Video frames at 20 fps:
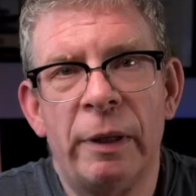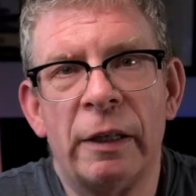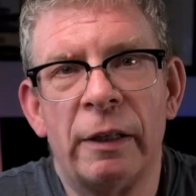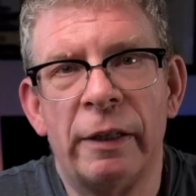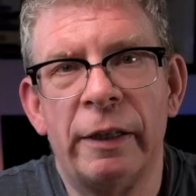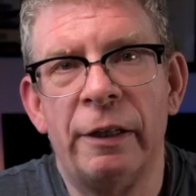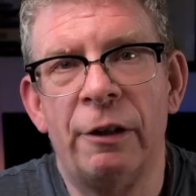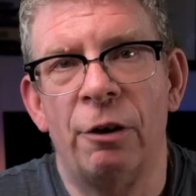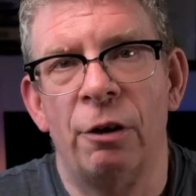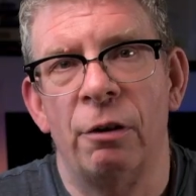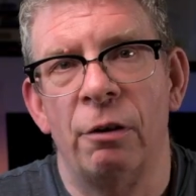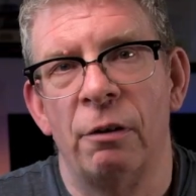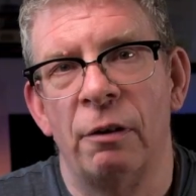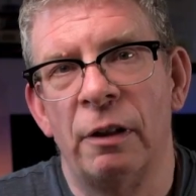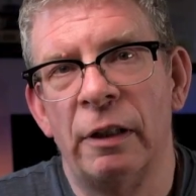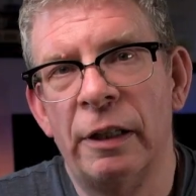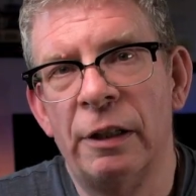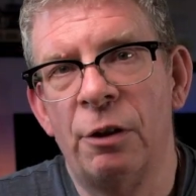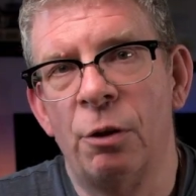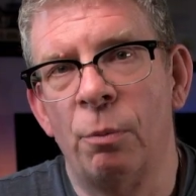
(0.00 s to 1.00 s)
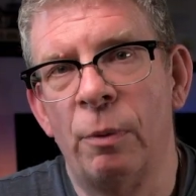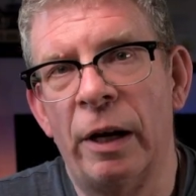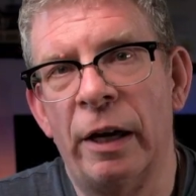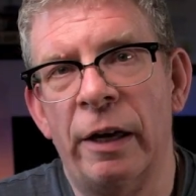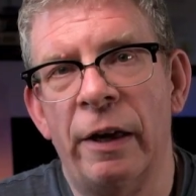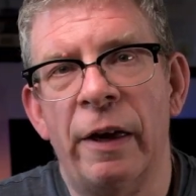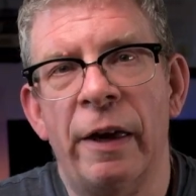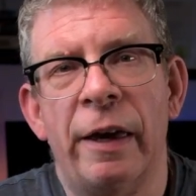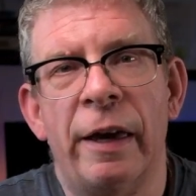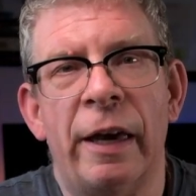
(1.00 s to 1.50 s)
Be a leader, lead the
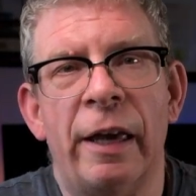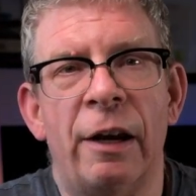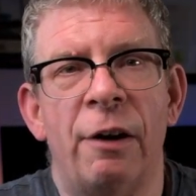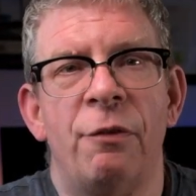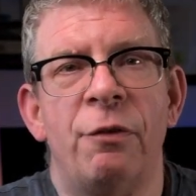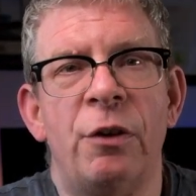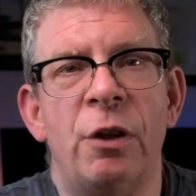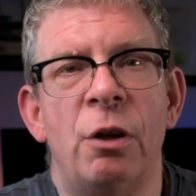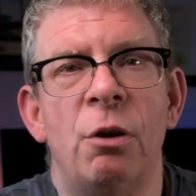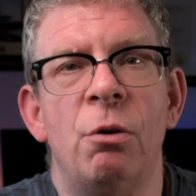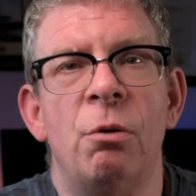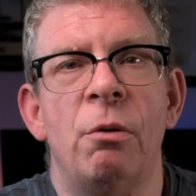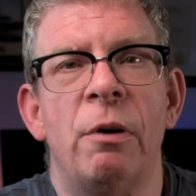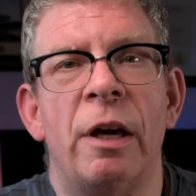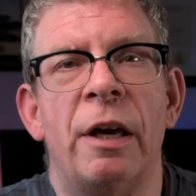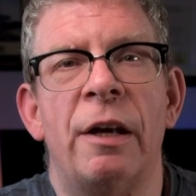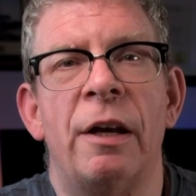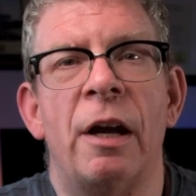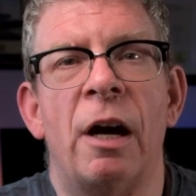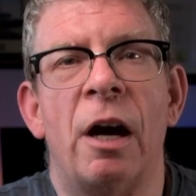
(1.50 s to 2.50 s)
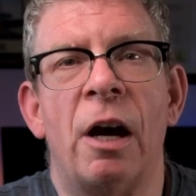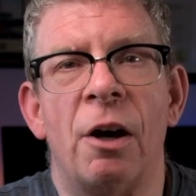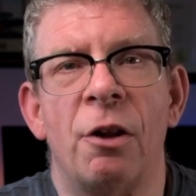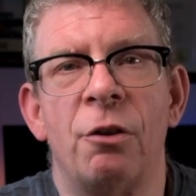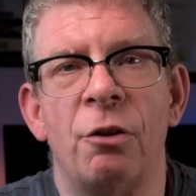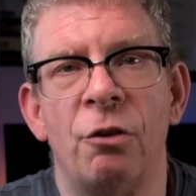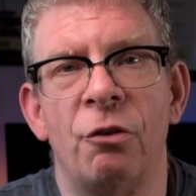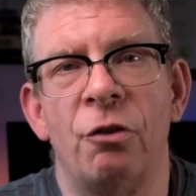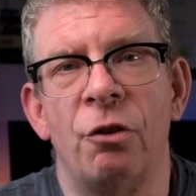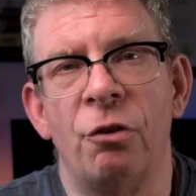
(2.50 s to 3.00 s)
way. And if you and
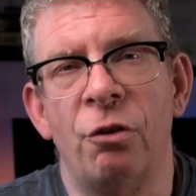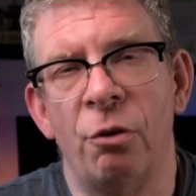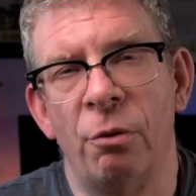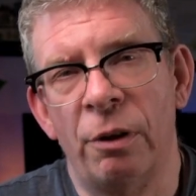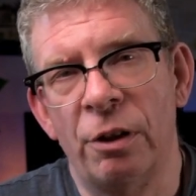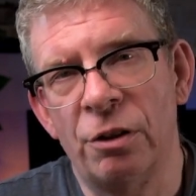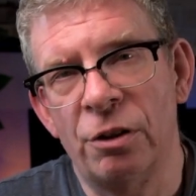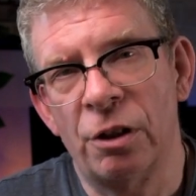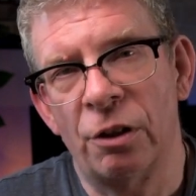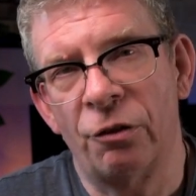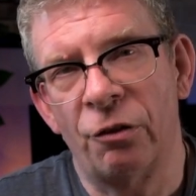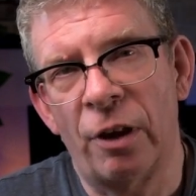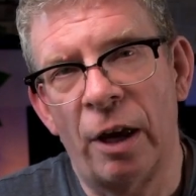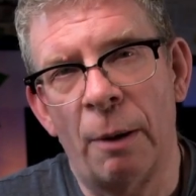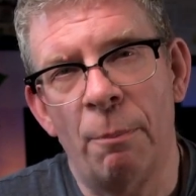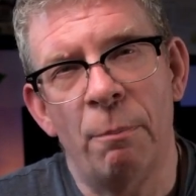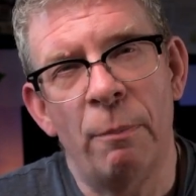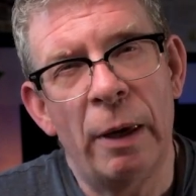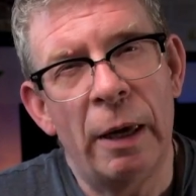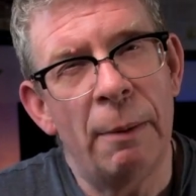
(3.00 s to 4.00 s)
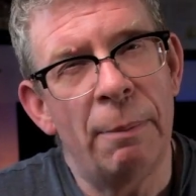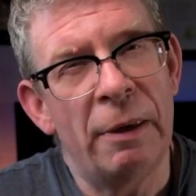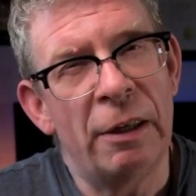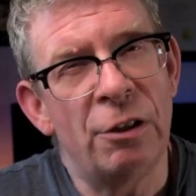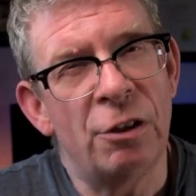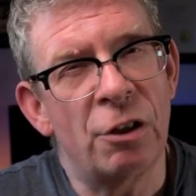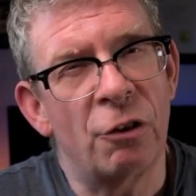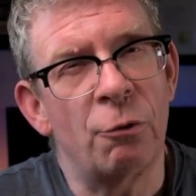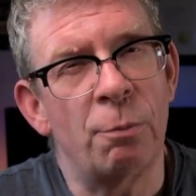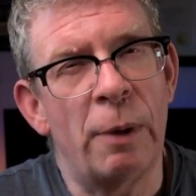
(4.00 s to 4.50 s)
others are doing just that,
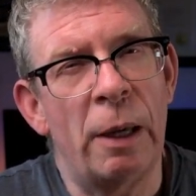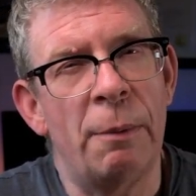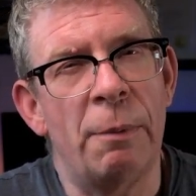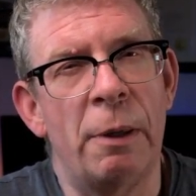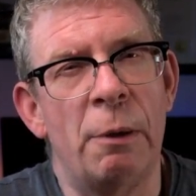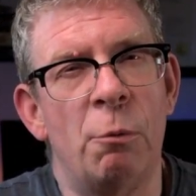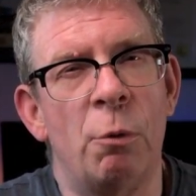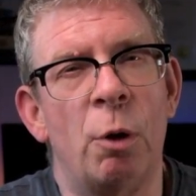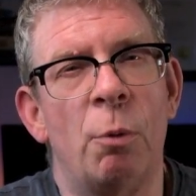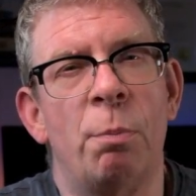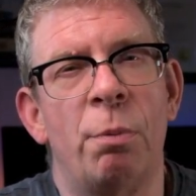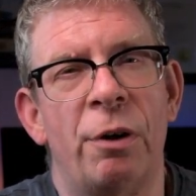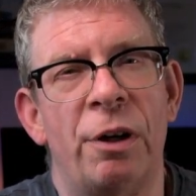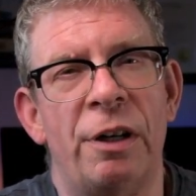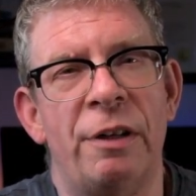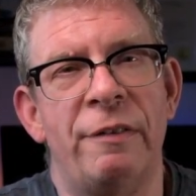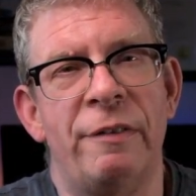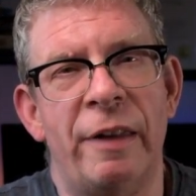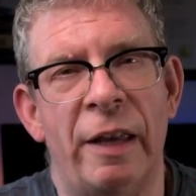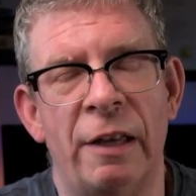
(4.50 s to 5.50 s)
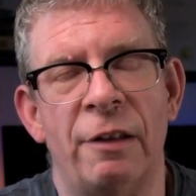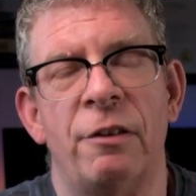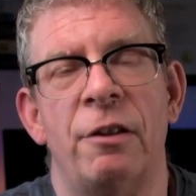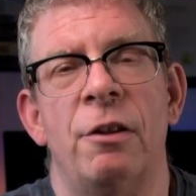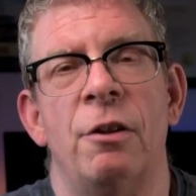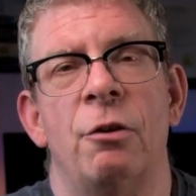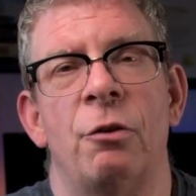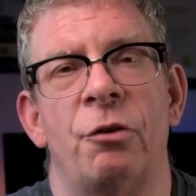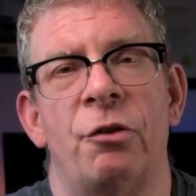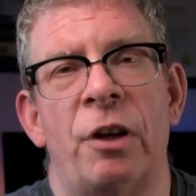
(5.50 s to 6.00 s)
maybe, just maybe, we'll put a
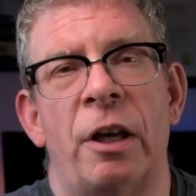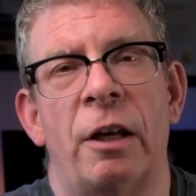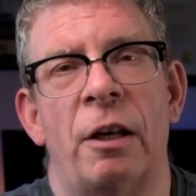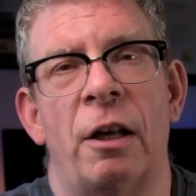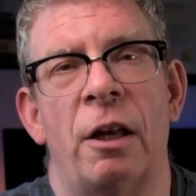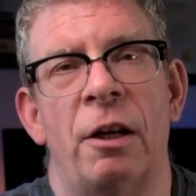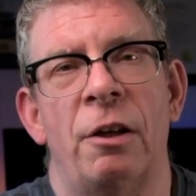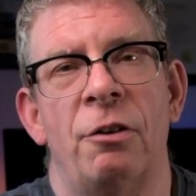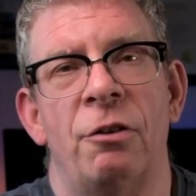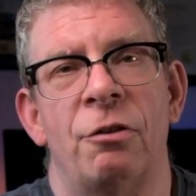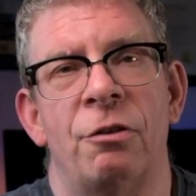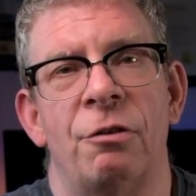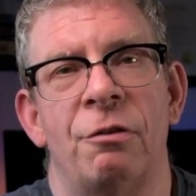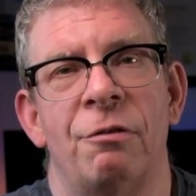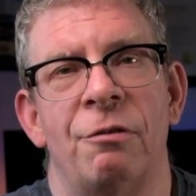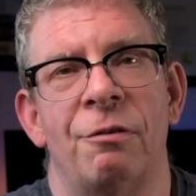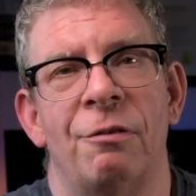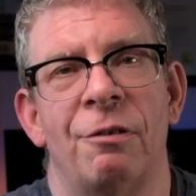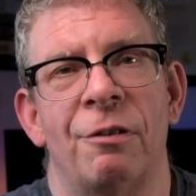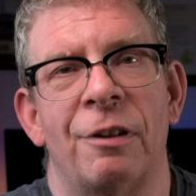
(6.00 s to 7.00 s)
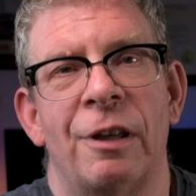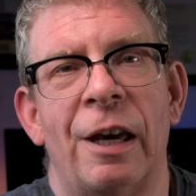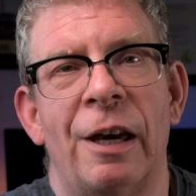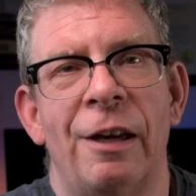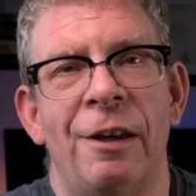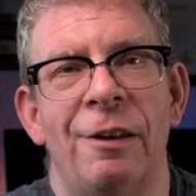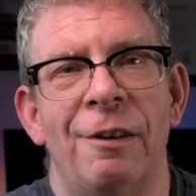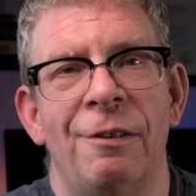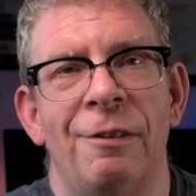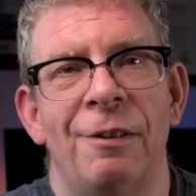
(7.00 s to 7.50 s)
dent in those headlines.
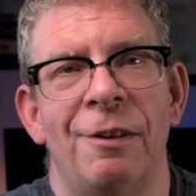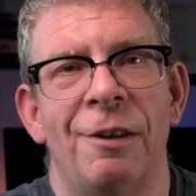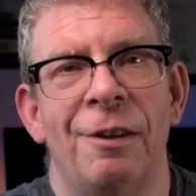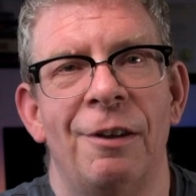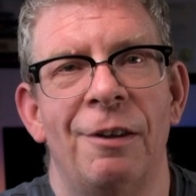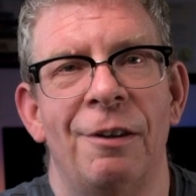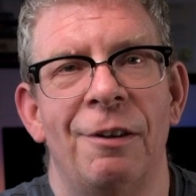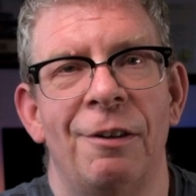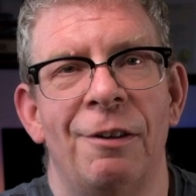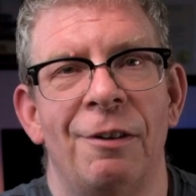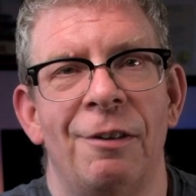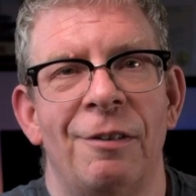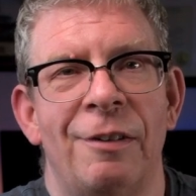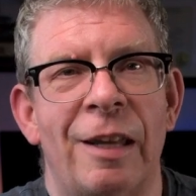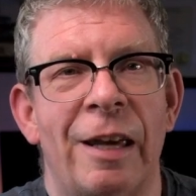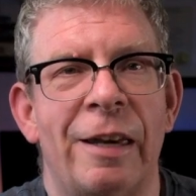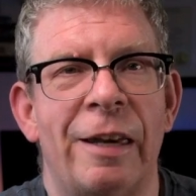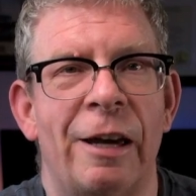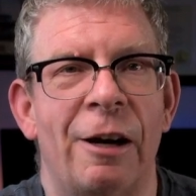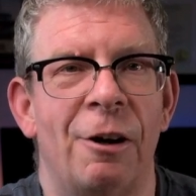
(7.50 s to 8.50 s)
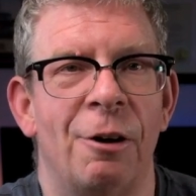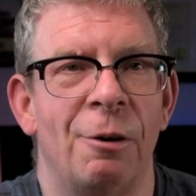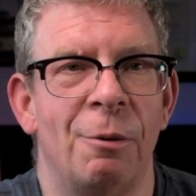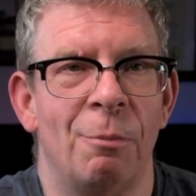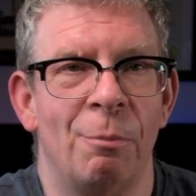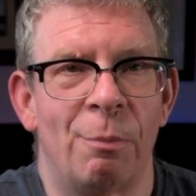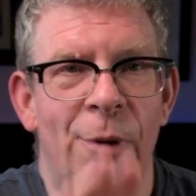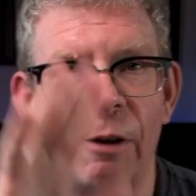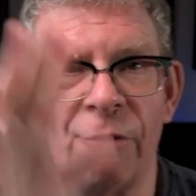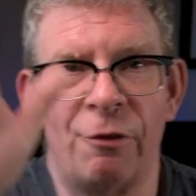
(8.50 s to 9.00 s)
Okay? Take care.
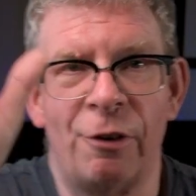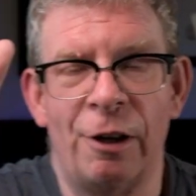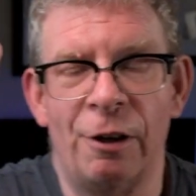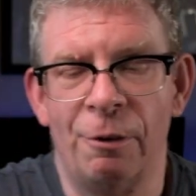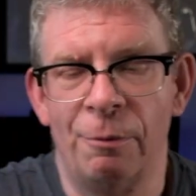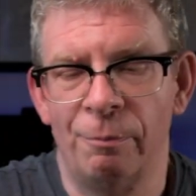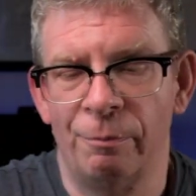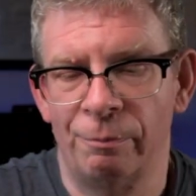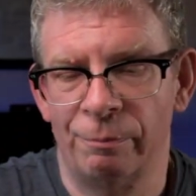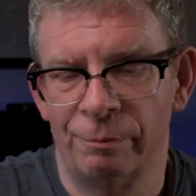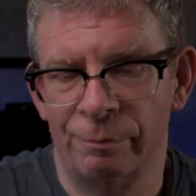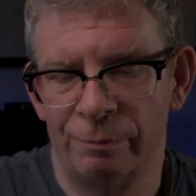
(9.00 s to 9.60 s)
Bye for now.